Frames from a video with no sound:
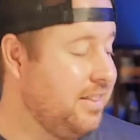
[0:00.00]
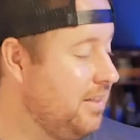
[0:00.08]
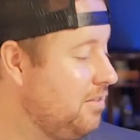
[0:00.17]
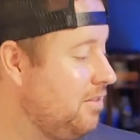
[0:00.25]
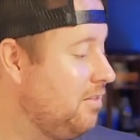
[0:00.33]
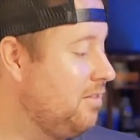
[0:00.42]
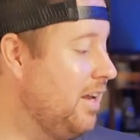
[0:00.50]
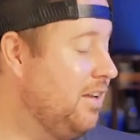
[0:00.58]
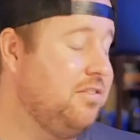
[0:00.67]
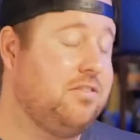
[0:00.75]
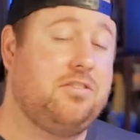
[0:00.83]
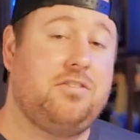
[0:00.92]
This is a
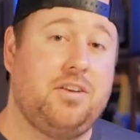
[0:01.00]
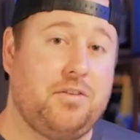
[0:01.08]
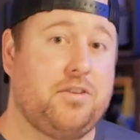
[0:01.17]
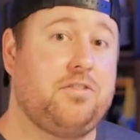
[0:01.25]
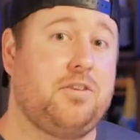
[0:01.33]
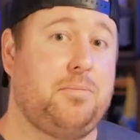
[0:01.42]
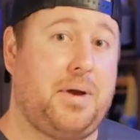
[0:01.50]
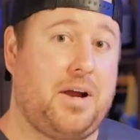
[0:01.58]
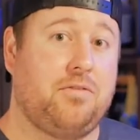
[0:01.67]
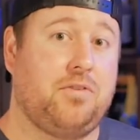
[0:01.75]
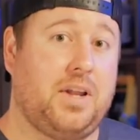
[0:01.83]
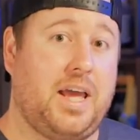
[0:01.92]
seriously
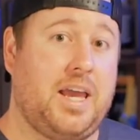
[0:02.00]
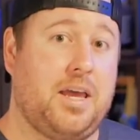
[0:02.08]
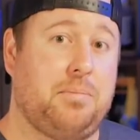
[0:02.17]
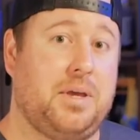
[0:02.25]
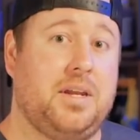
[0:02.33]
powerful amp,